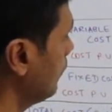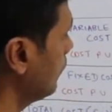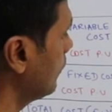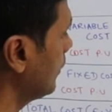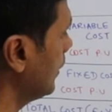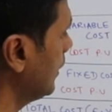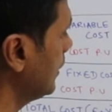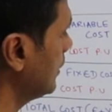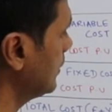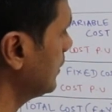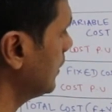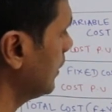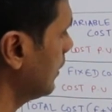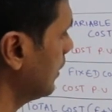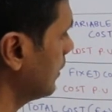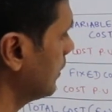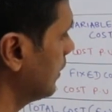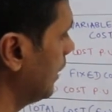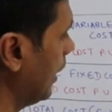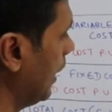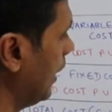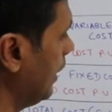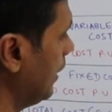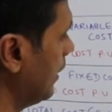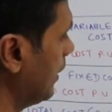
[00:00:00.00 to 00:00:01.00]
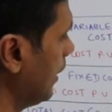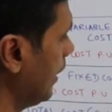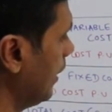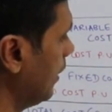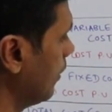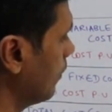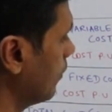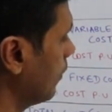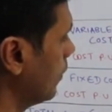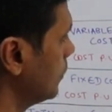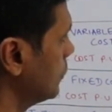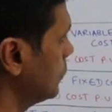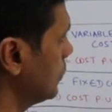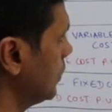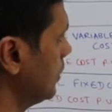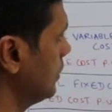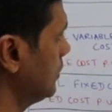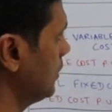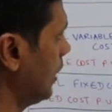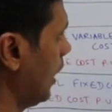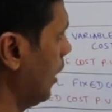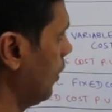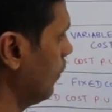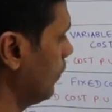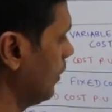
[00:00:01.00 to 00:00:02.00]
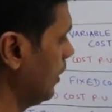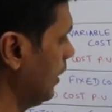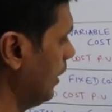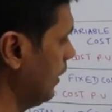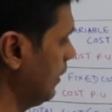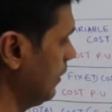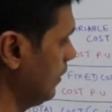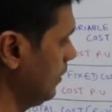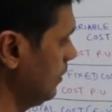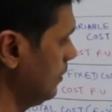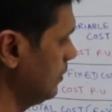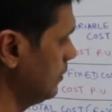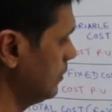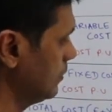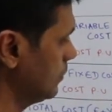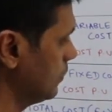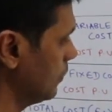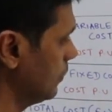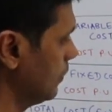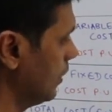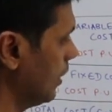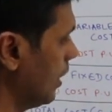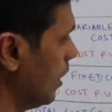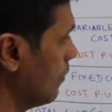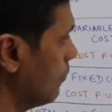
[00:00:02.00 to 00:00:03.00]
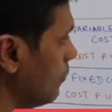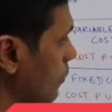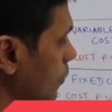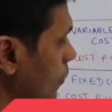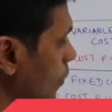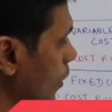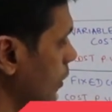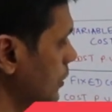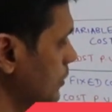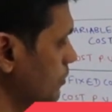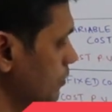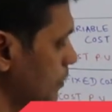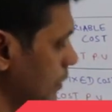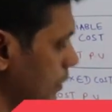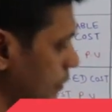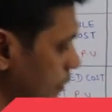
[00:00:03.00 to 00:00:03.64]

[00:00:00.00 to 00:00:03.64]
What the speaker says: units, the entire cost is allocated. So therefore cost per